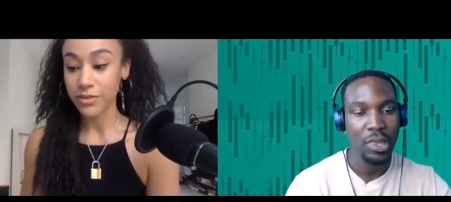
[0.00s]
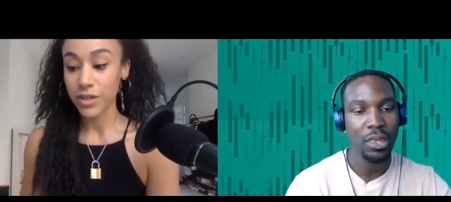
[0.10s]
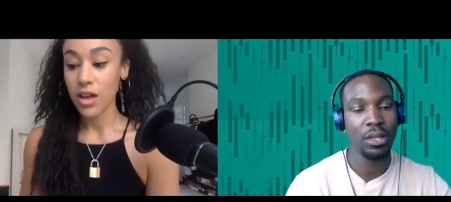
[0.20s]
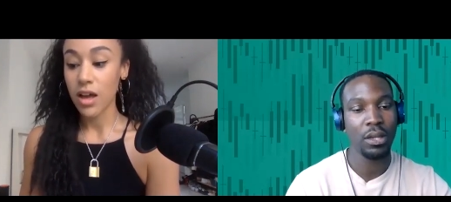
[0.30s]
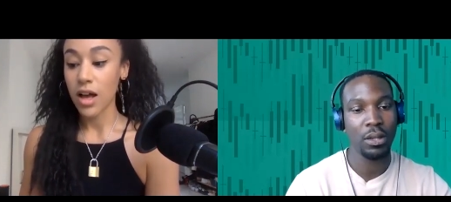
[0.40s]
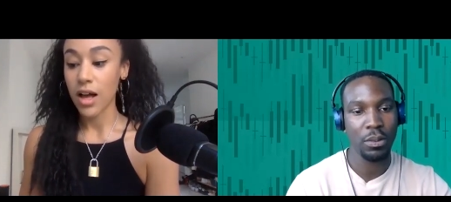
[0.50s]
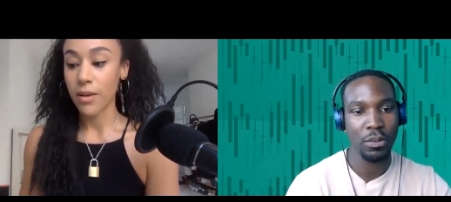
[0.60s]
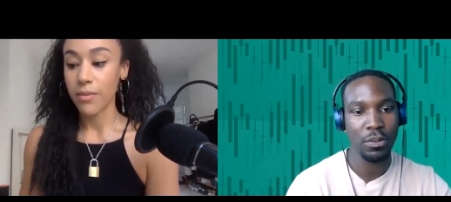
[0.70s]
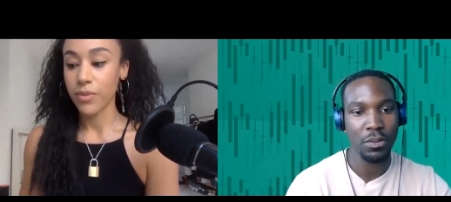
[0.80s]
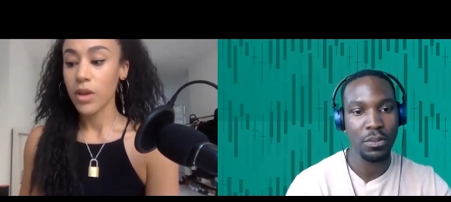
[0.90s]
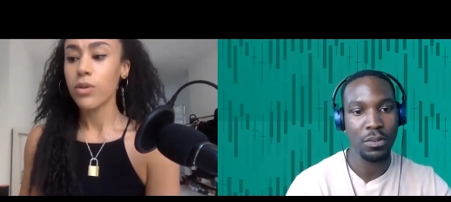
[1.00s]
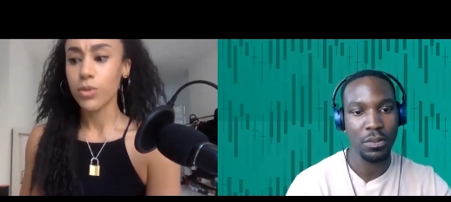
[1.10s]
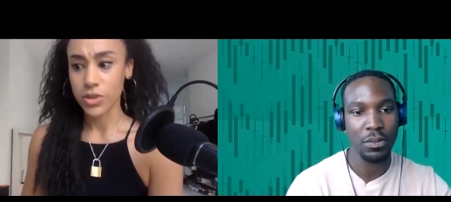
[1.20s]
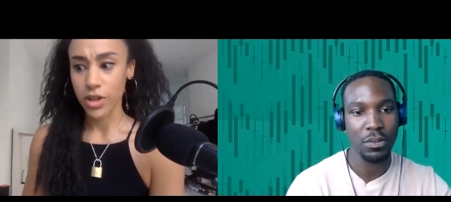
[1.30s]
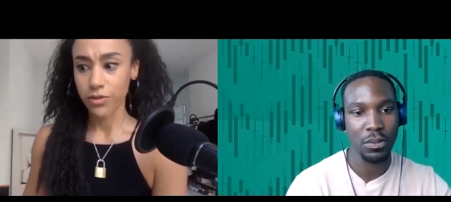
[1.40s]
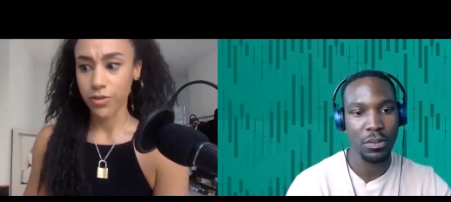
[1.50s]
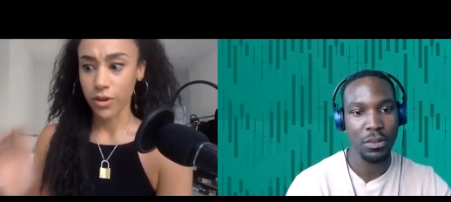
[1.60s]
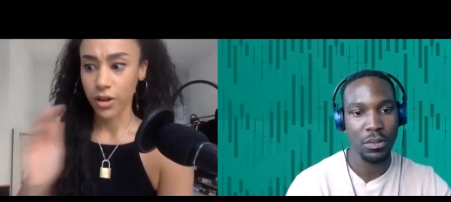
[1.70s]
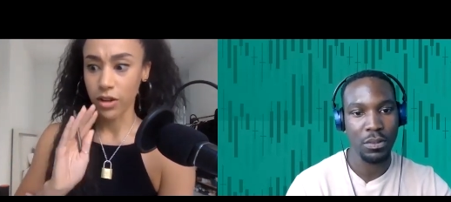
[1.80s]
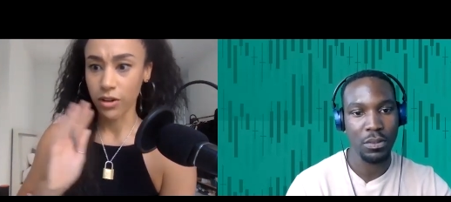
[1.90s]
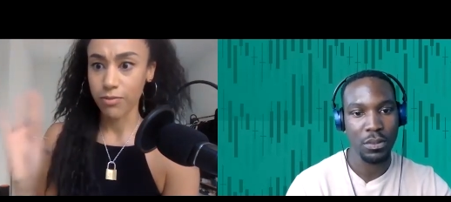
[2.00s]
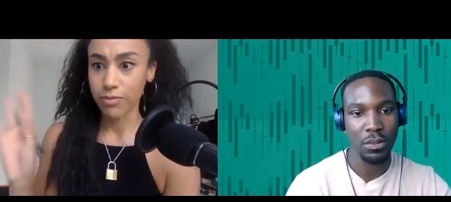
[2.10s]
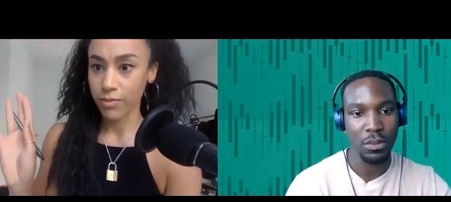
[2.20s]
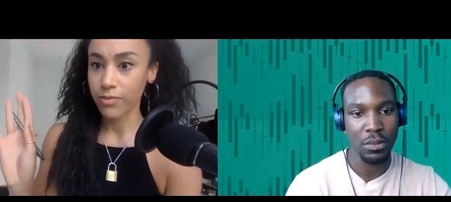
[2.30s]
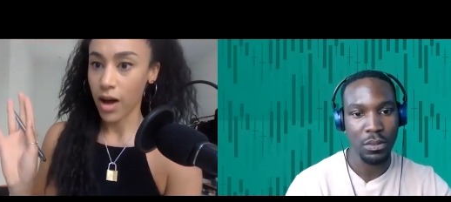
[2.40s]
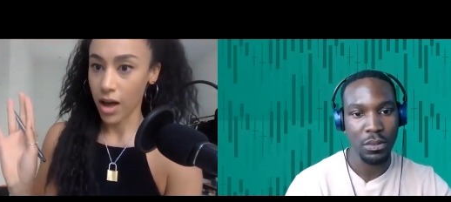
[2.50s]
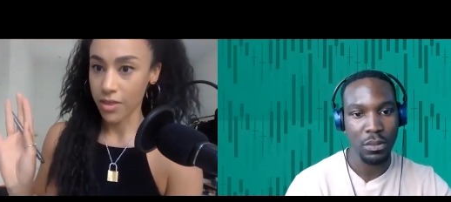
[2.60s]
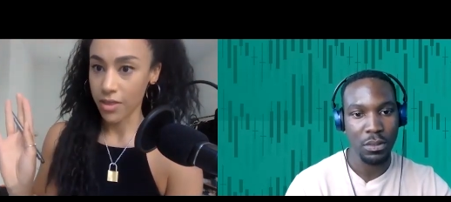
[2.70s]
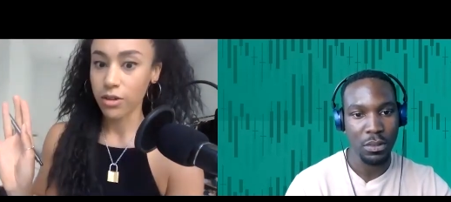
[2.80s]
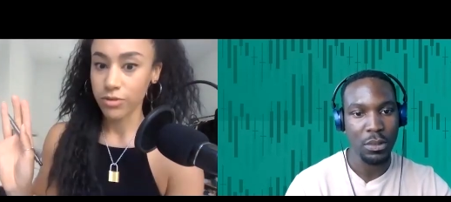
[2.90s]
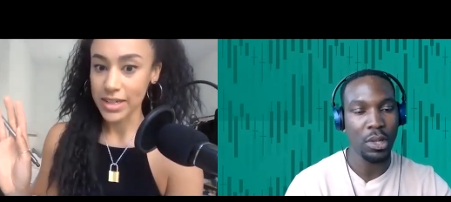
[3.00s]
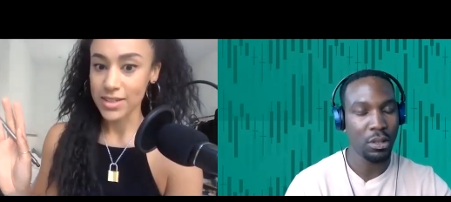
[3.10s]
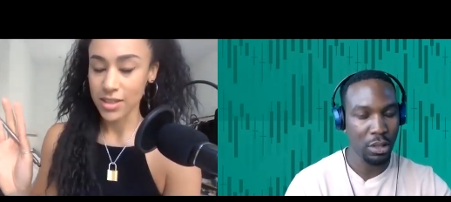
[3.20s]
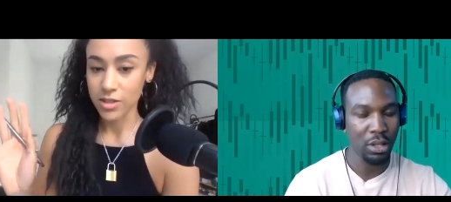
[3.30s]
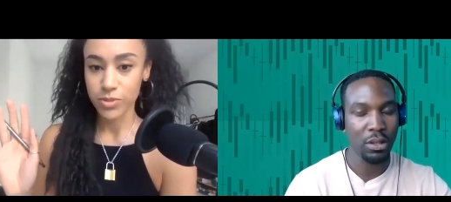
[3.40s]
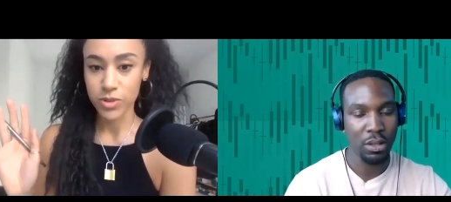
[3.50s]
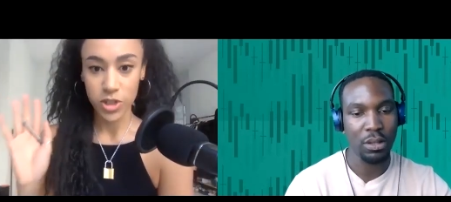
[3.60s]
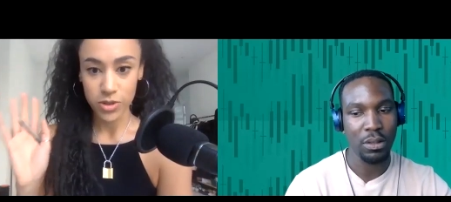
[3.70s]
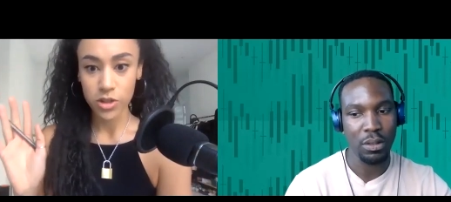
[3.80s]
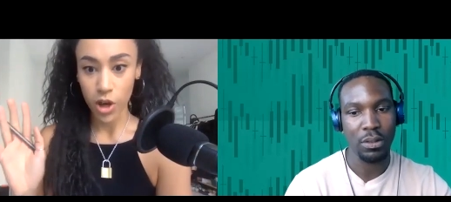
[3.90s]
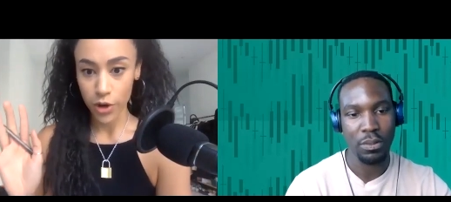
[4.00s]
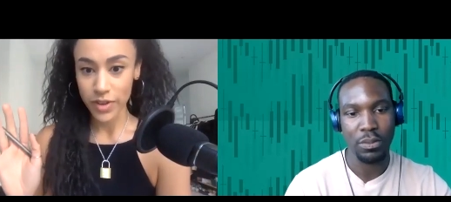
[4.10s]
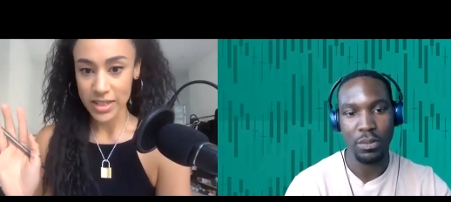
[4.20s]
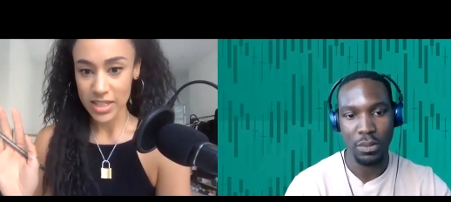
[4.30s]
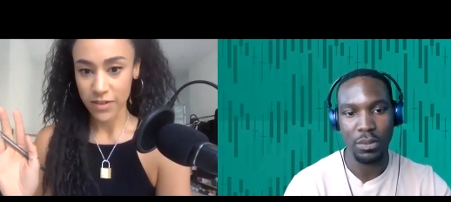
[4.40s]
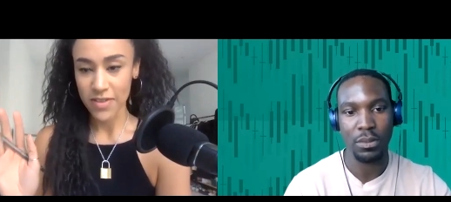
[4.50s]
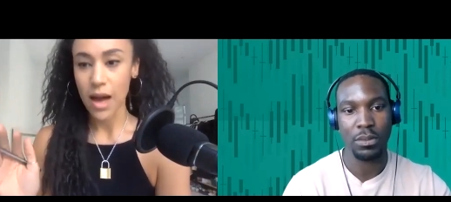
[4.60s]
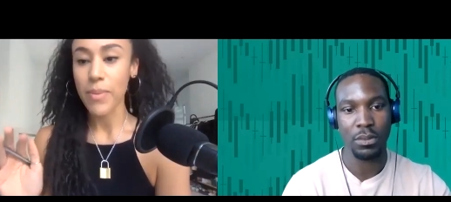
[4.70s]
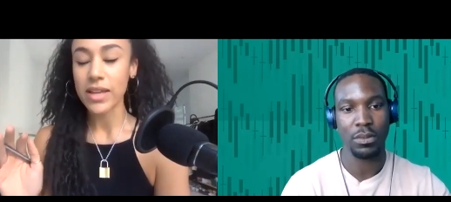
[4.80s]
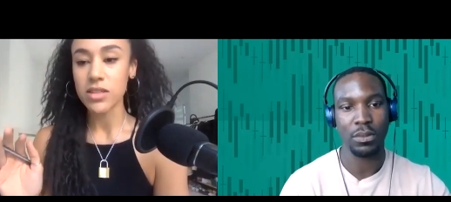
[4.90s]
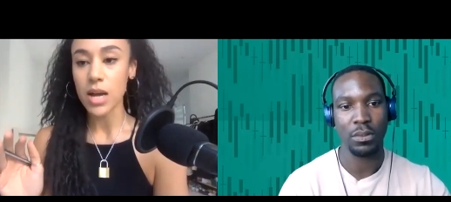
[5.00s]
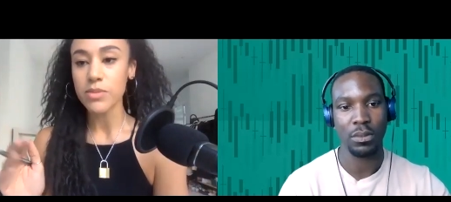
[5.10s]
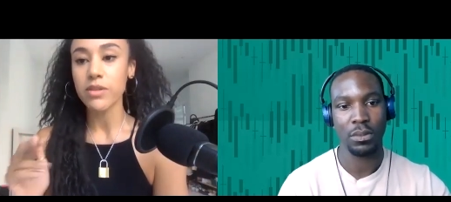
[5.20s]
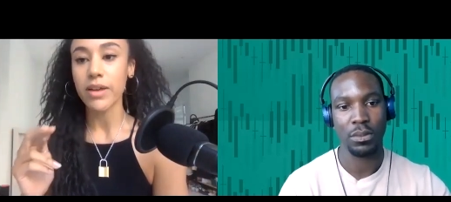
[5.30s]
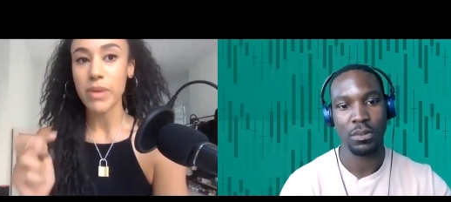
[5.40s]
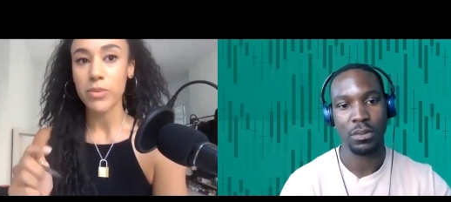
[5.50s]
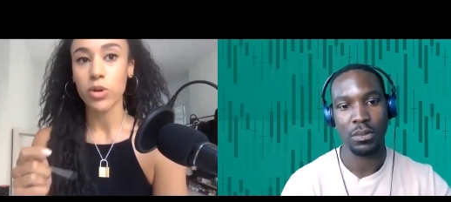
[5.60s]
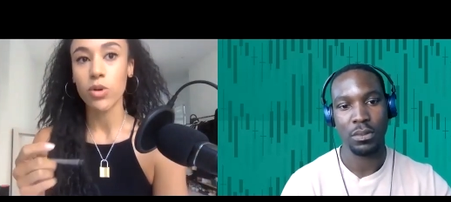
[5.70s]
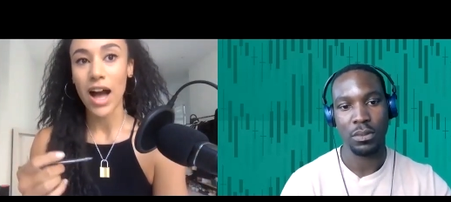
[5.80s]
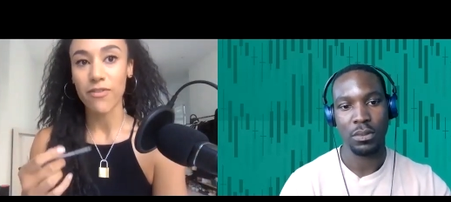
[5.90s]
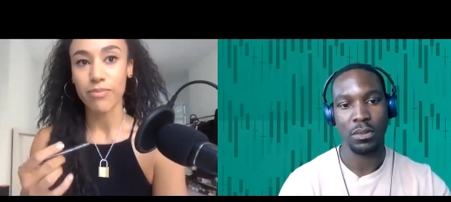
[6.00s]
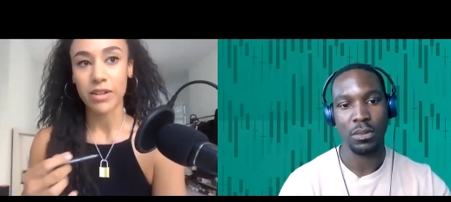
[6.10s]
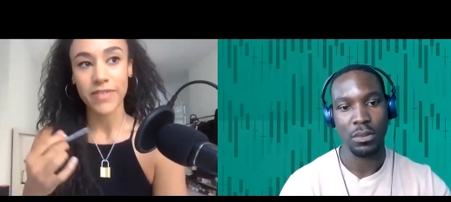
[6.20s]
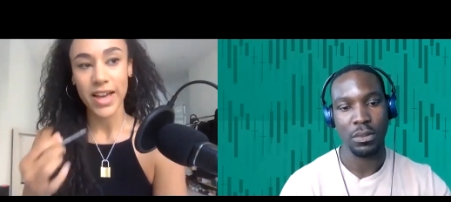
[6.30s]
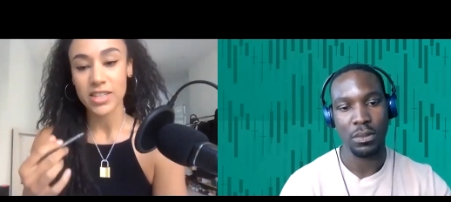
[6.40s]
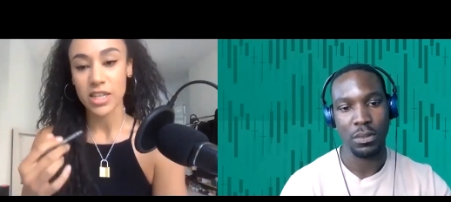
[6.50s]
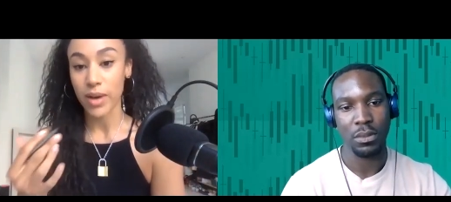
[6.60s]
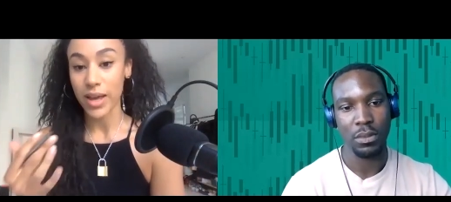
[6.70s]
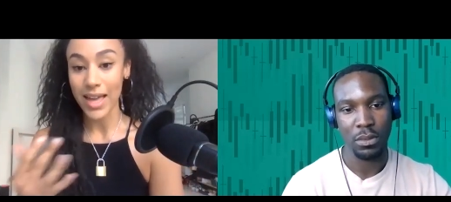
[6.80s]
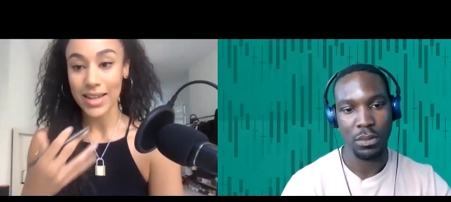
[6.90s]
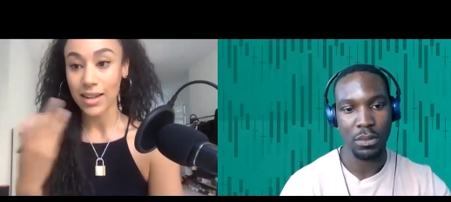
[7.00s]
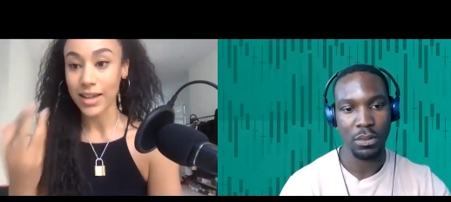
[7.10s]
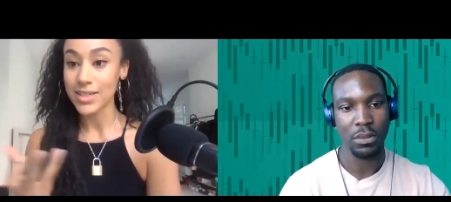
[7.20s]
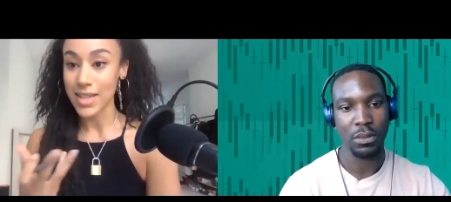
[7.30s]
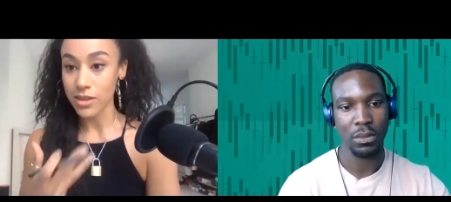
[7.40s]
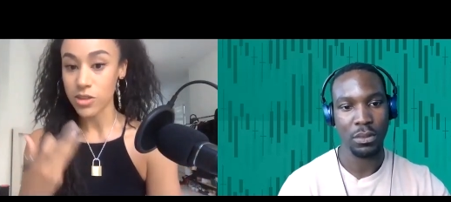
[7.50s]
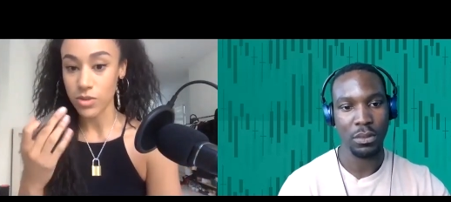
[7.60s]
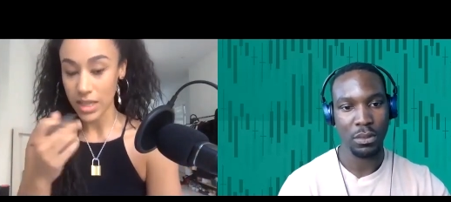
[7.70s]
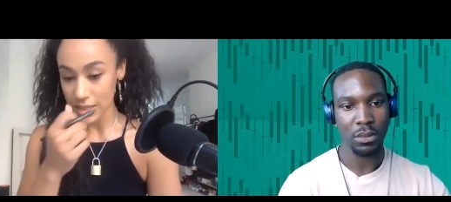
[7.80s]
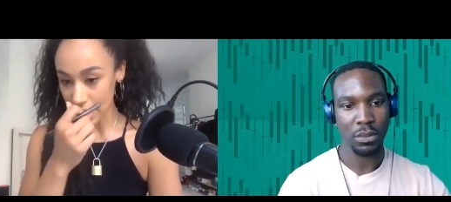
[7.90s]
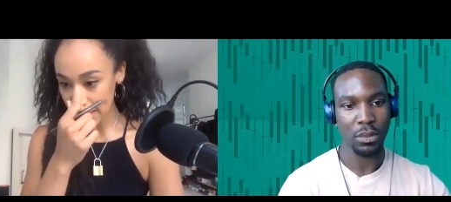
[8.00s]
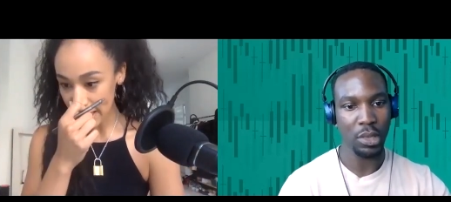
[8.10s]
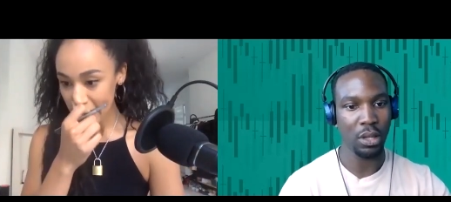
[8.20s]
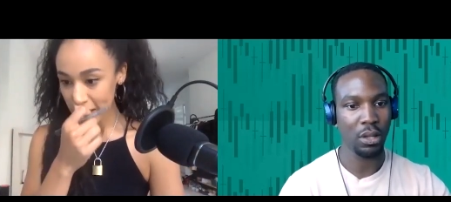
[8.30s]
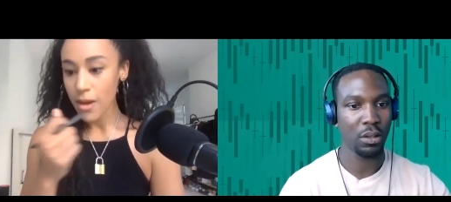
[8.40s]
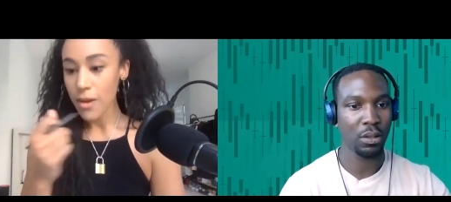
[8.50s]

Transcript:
Speaker 1: Yeah. Um, also, for a lot of other reasons yeah, yeah. due to COVID and stuff like that. But in terms of like people who haven't been affected by any like deaths or things like that, yeah,